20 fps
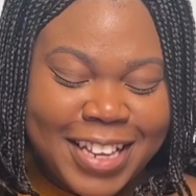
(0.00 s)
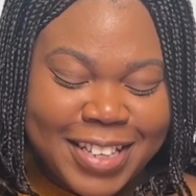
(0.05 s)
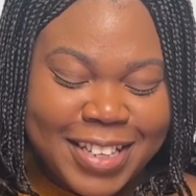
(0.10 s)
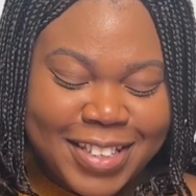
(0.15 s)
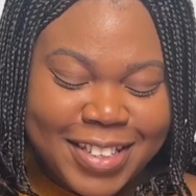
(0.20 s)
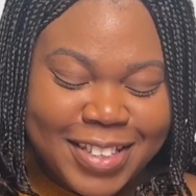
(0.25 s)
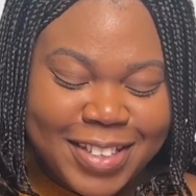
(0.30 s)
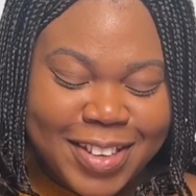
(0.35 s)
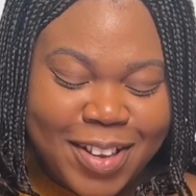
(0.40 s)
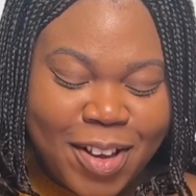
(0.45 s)

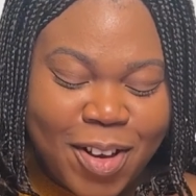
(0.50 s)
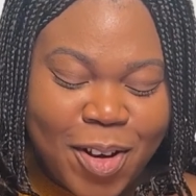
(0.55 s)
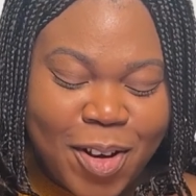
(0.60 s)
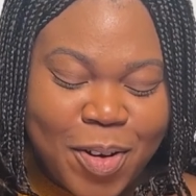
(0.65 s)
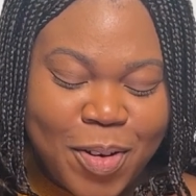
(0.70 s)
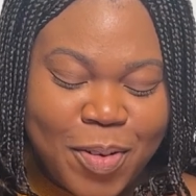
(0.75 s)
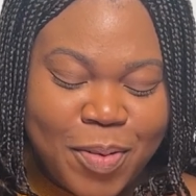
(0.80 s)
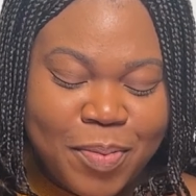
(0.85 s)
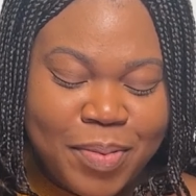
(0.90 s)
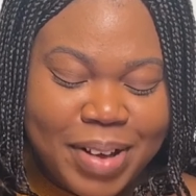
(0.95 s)

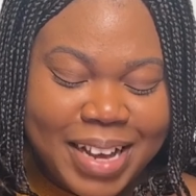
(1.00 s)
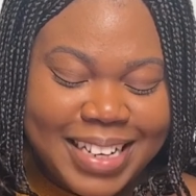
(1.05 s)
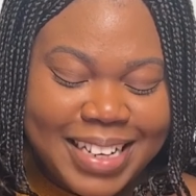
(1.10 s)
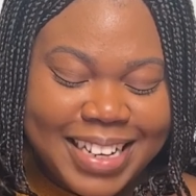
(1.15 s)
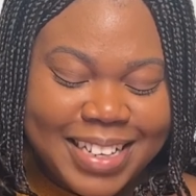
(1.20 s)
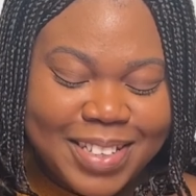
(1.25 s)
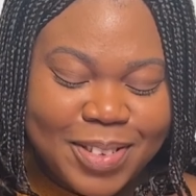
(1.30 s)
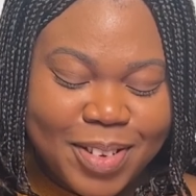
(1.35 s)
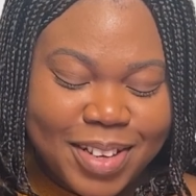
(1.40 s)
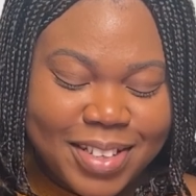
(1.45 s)
So my
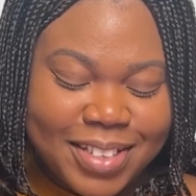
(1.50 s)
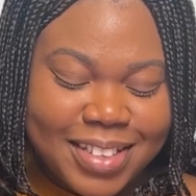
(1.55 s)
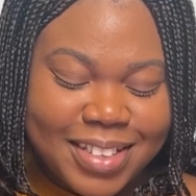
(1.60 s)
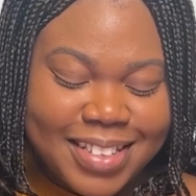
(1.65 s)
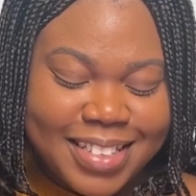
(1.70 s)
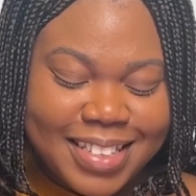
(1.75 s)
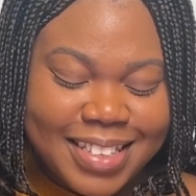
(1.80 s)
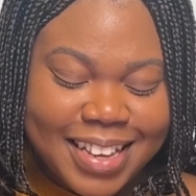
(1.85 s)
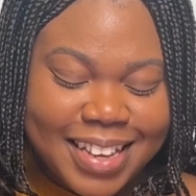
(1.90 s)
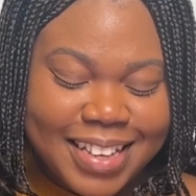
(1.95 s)
next
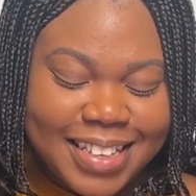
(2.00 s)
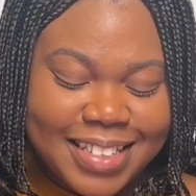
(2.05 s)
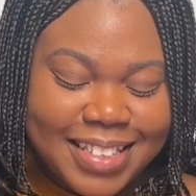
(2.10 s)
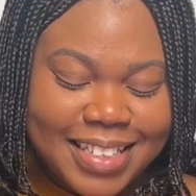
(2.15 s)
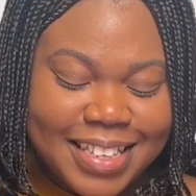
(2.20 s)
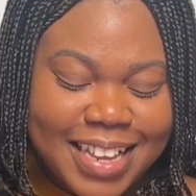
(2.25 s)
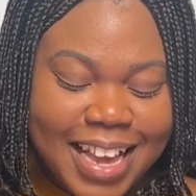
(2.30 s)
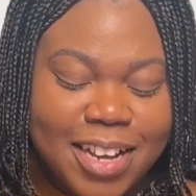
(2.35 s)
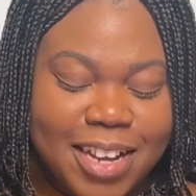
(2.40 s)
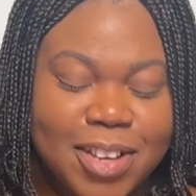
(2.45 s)
question says,
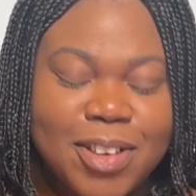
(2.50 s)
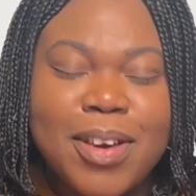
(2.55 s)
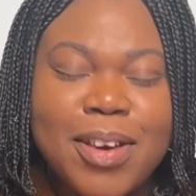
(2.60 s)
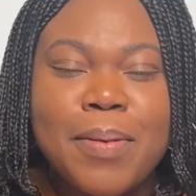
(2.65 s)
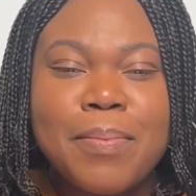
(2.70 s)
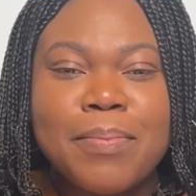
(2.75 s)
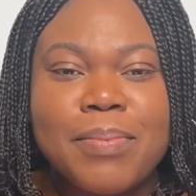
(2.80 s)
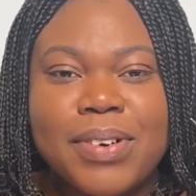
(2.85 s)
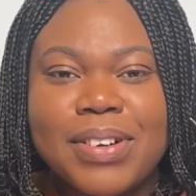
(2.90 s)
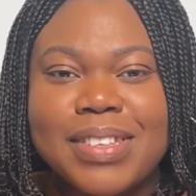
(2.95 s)
are you
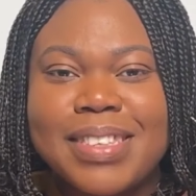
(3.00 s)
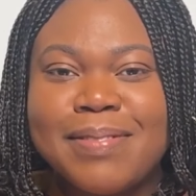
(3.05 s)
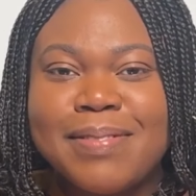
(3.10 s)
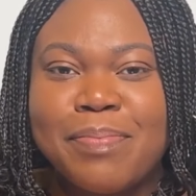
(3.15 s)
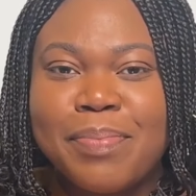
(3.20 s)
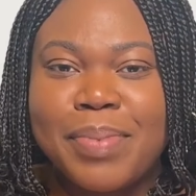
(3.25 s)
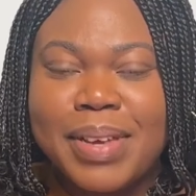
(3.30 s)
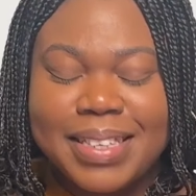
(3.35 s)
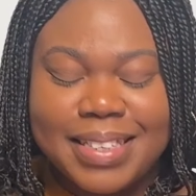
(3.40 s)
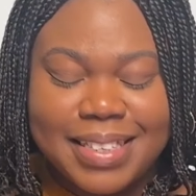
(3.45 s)
a morning
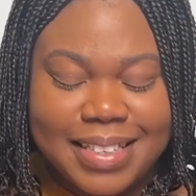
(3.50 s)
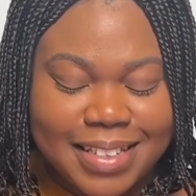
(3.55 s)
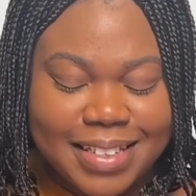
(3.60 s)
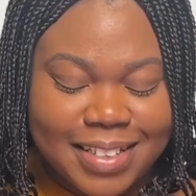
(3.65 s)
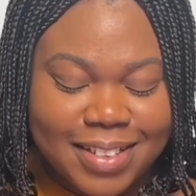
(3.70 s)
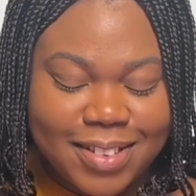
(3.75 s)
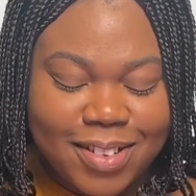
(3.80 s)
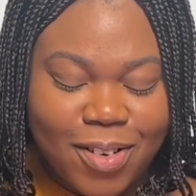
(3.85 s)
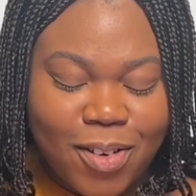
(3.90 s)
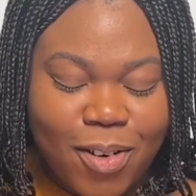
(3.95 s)

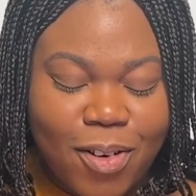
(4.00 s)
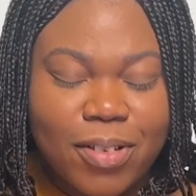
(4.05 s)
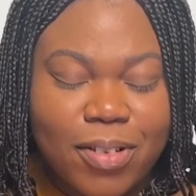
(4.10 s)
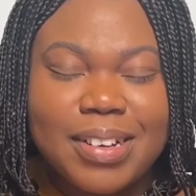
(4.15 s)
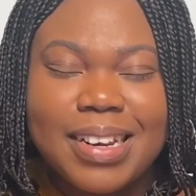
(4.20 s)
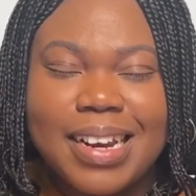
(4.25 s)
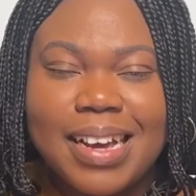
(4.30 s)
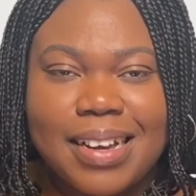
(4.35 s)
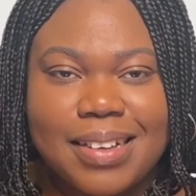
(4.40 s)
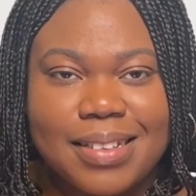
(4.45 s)
person or
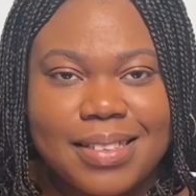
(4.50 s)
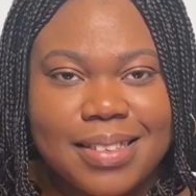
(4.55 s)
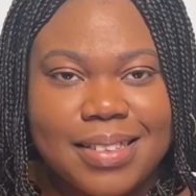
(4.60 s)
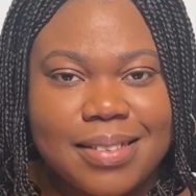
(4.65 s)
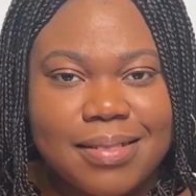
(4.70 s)
night?